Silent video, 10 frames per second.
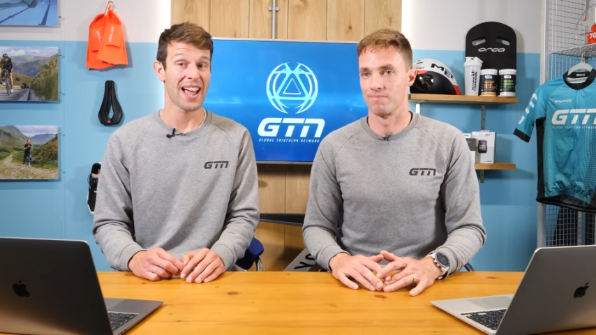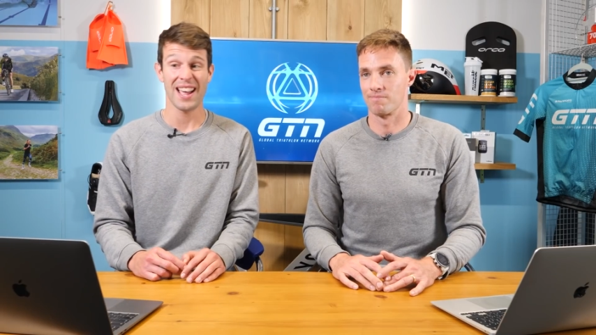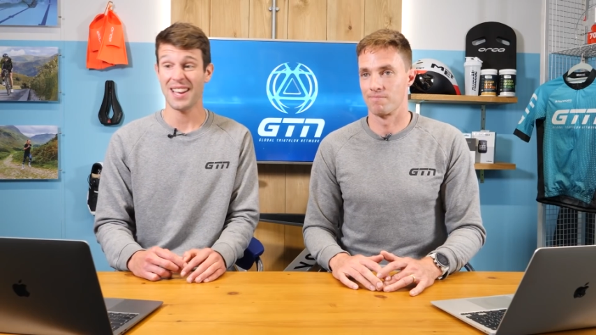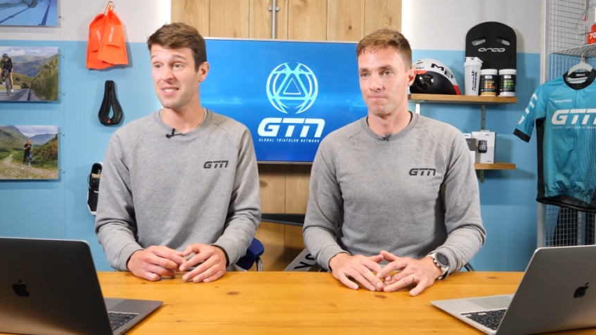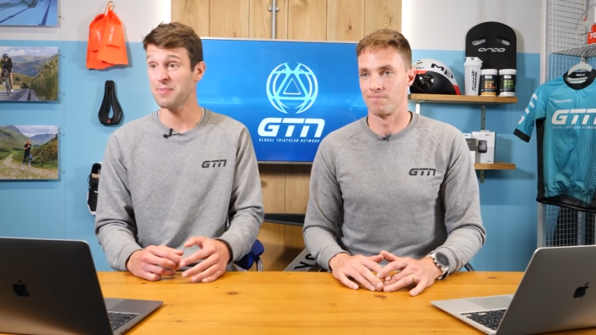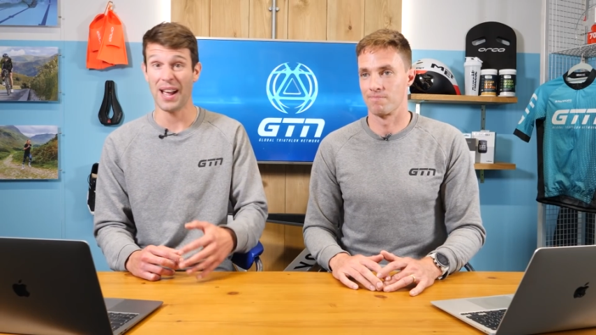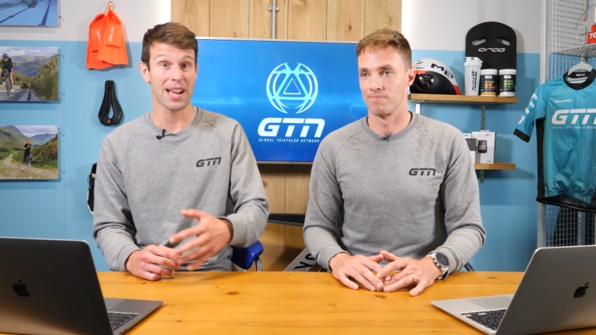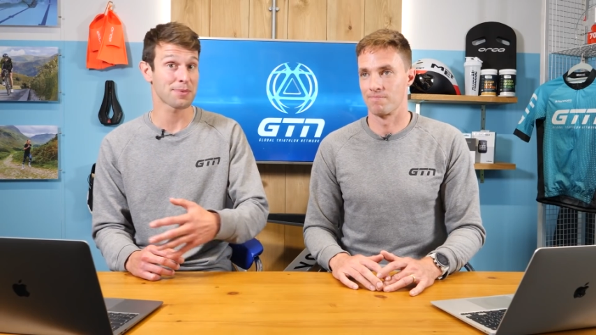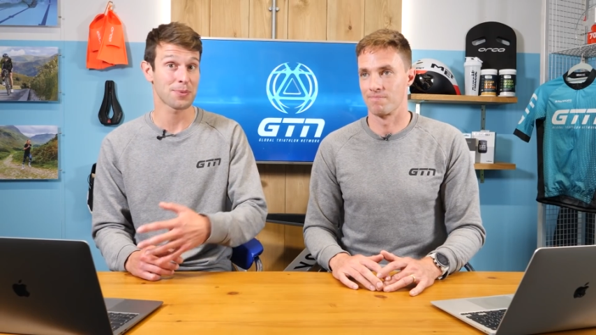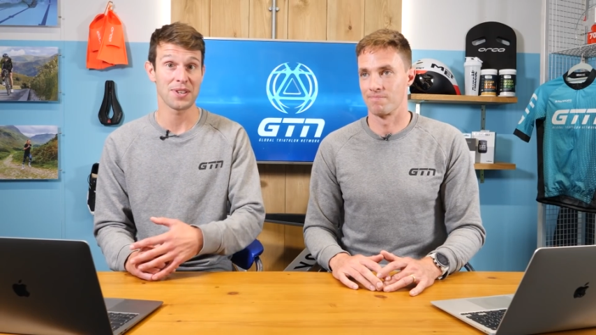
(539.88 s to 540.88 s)
Speaker 1: And
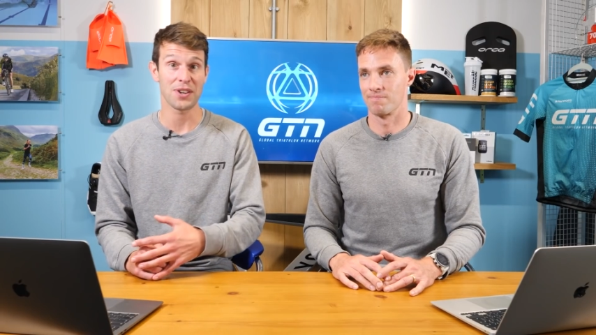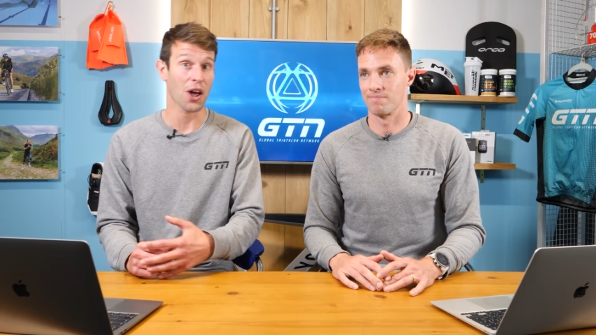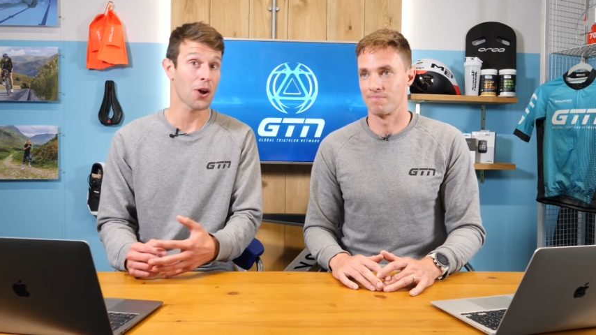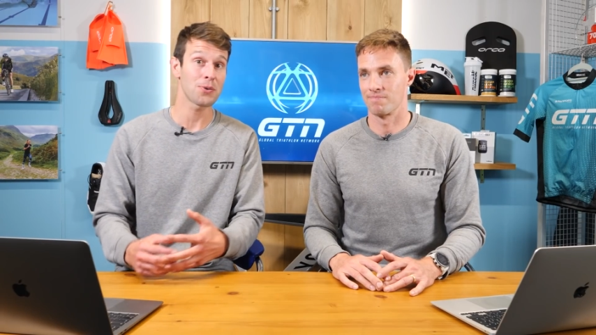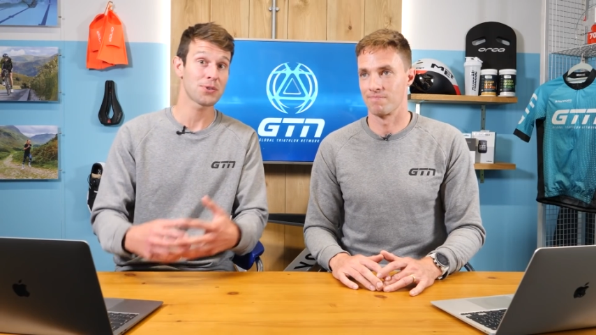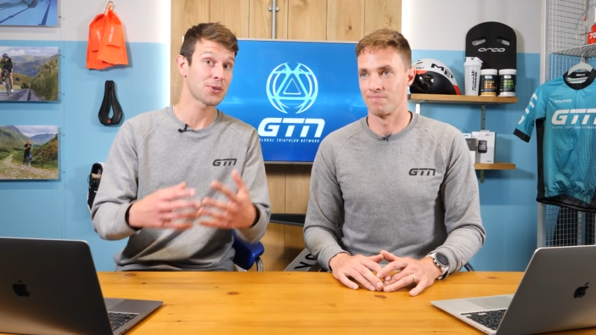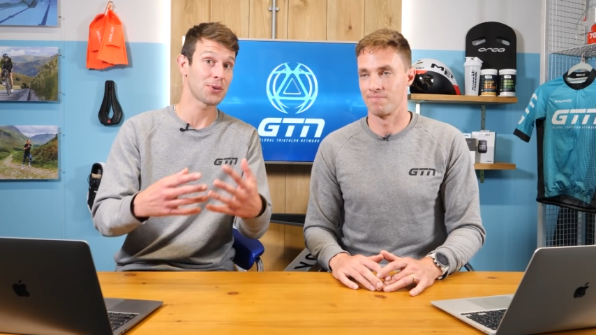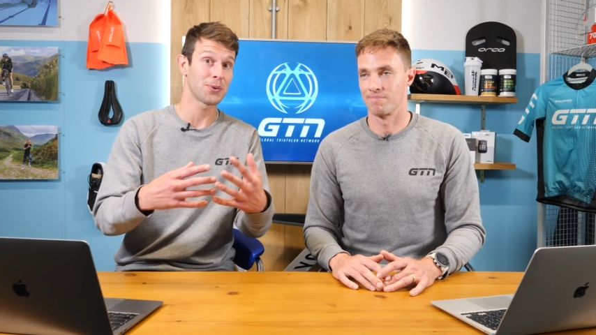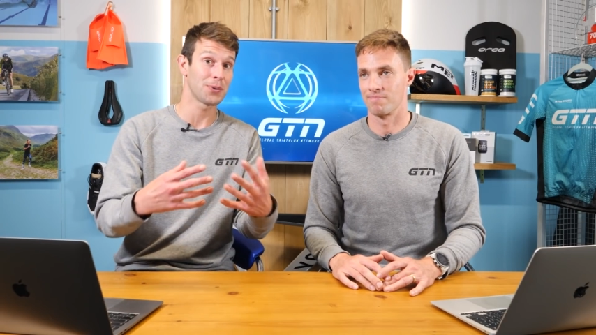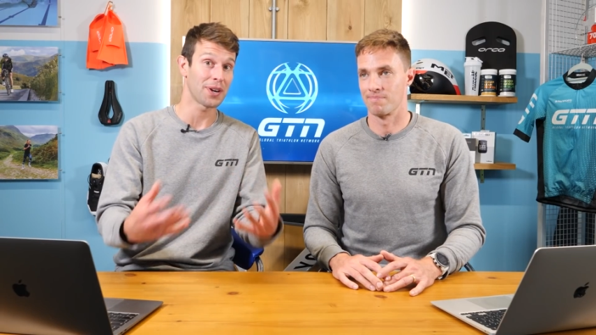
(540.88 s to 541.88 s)
perhaps when you go
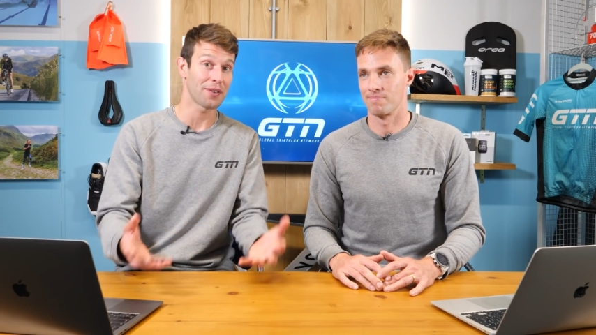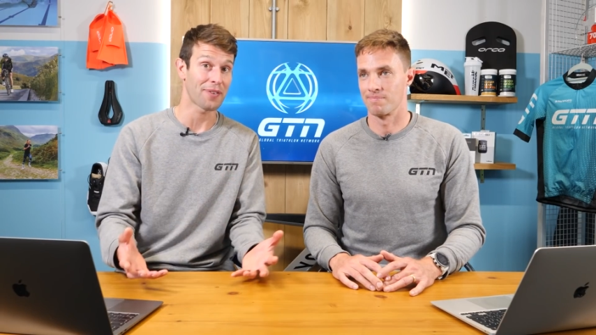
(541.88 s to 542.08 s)
to an